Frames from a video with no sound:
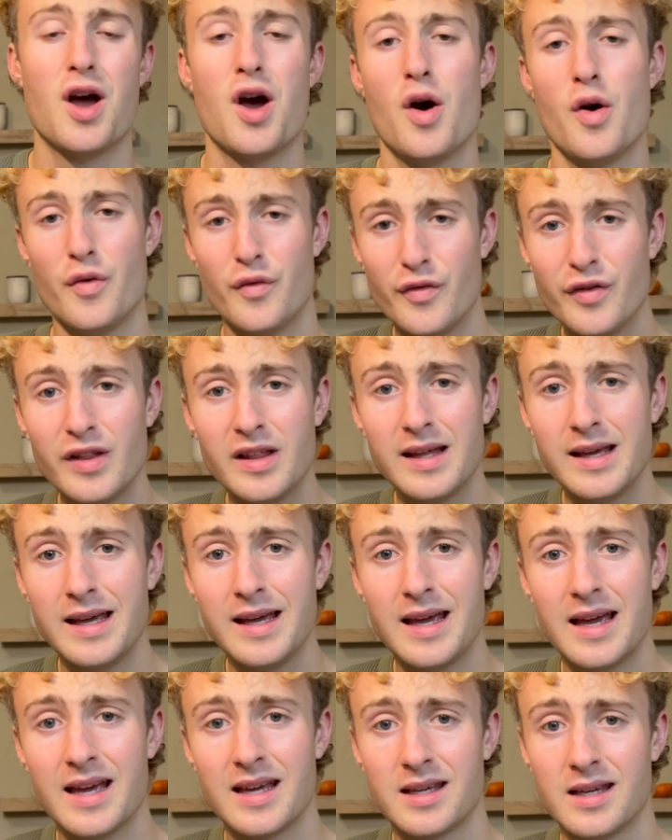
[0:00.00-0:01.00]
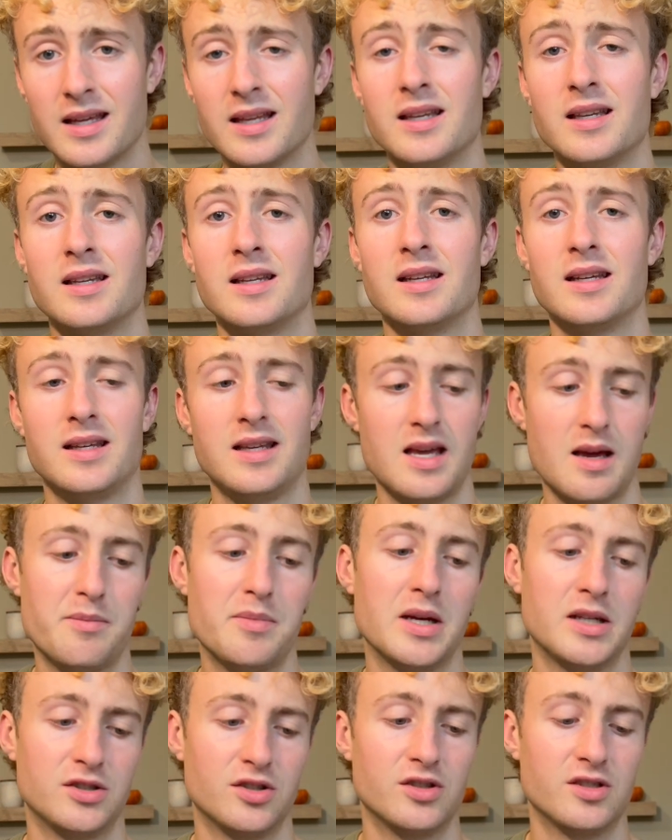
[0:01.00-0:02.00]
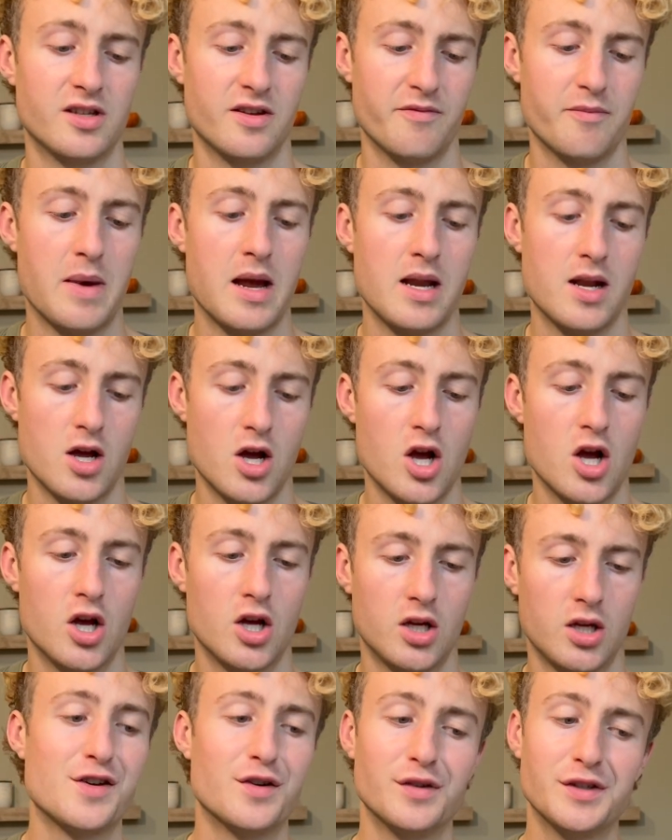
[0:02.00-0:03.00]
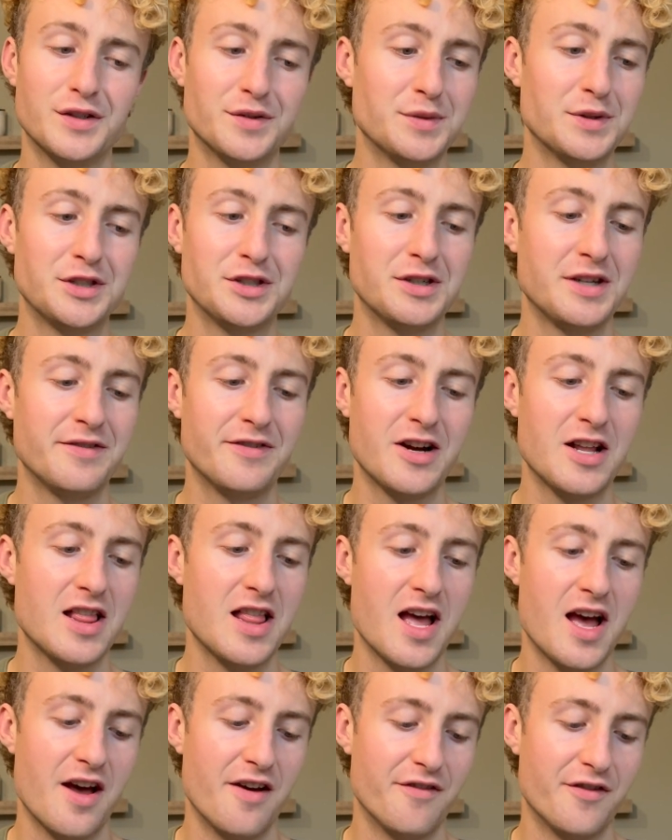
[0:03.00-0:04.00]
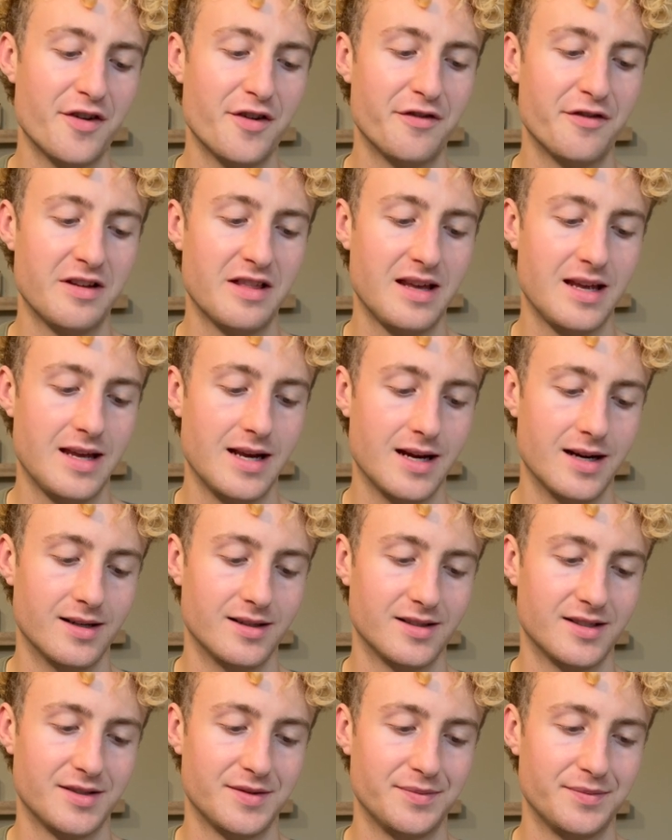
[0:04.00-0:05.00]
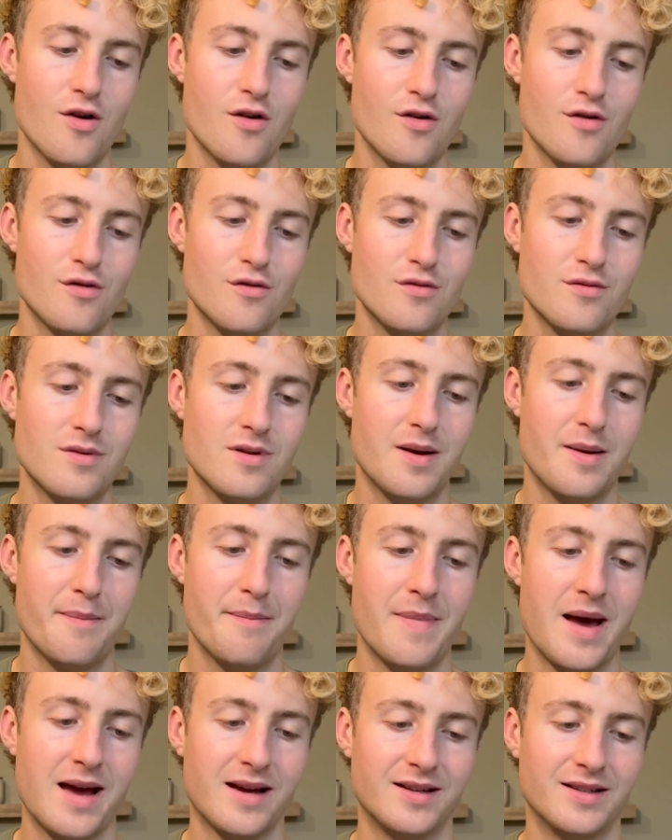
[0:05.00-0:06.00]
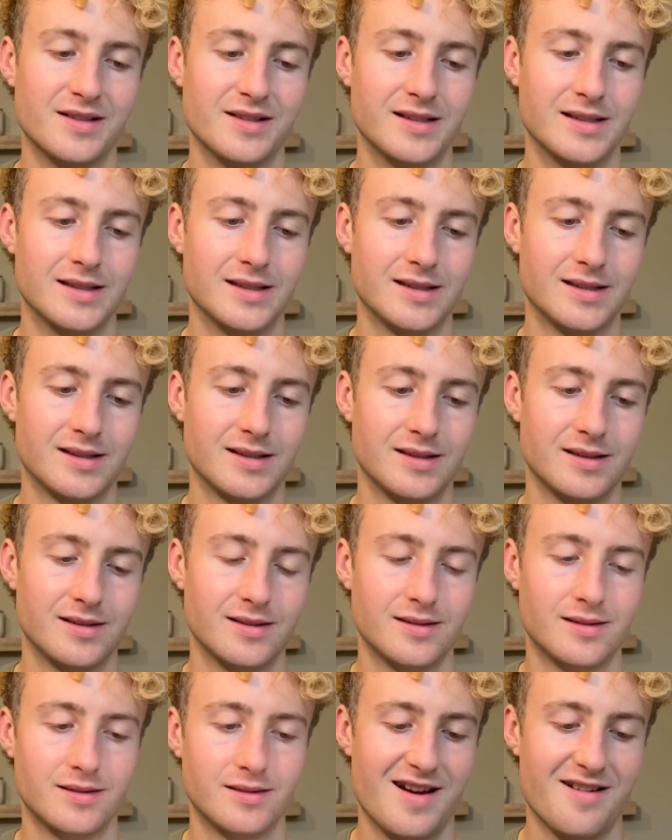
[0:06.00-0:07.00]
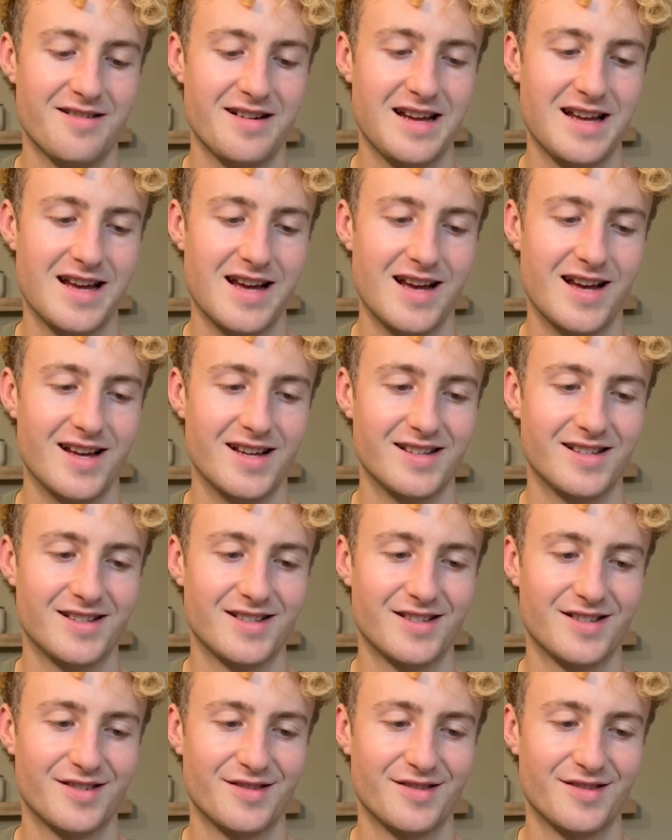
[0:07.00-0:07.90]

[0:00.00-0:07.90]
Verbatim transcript: Hopefully it can get pictures of my dog. Golden retriever love over the years. Oh my goodness. There he is.